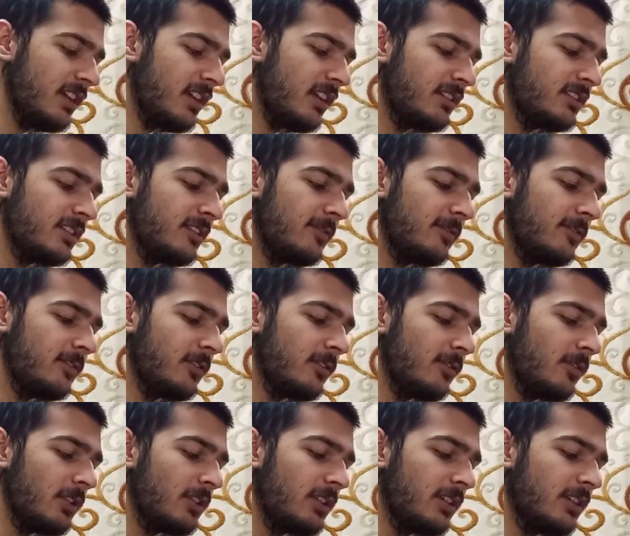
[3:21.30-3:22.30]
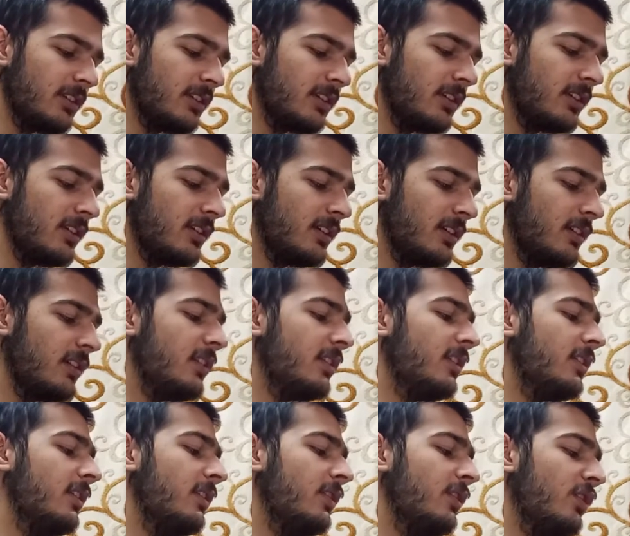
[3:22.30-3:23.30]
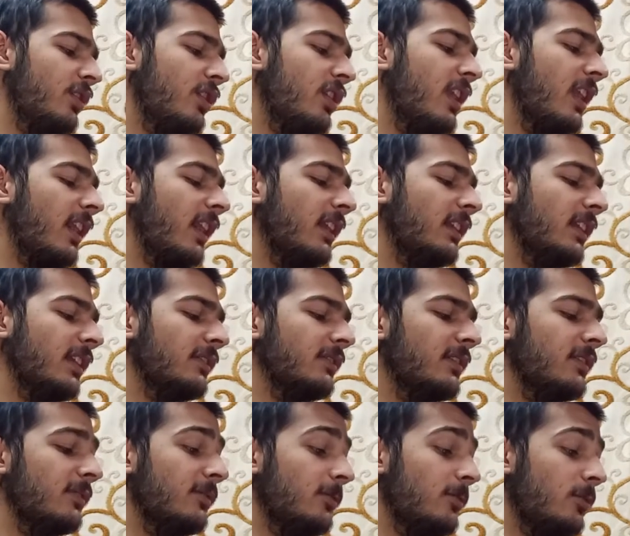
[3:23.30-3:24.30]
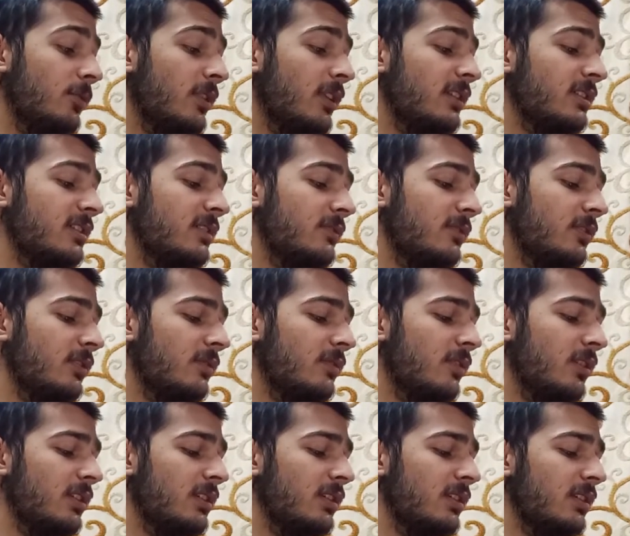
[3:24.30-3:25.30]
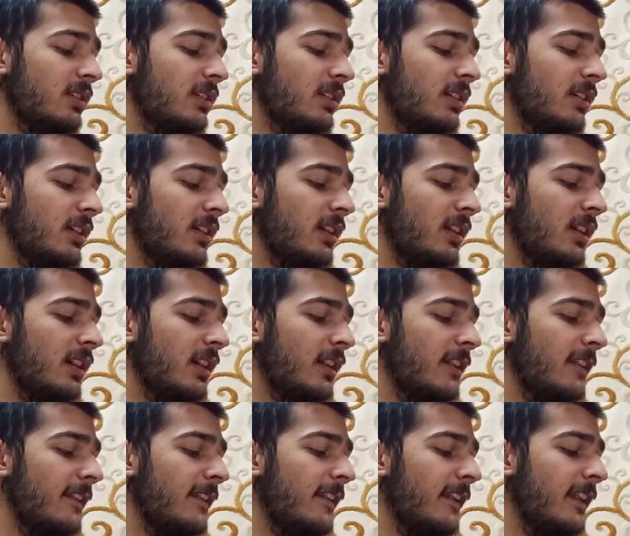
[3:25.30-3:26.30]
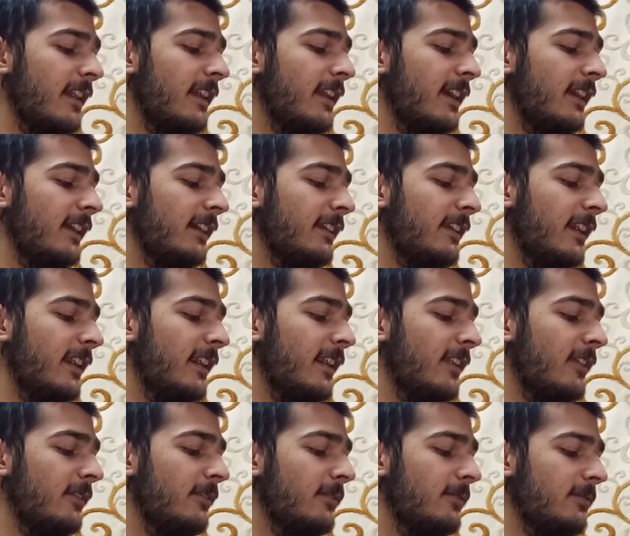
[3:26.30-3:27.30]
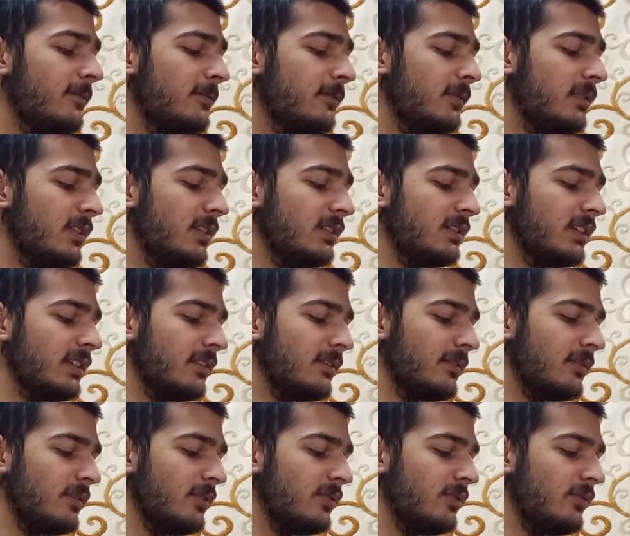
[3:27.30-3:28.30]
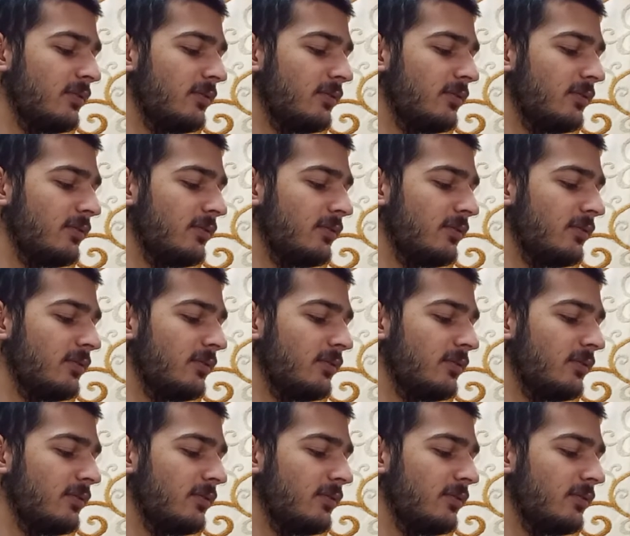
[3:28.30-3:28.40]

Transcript: three karchi full of water. I can have then four karchi full of water, and I can have, I think,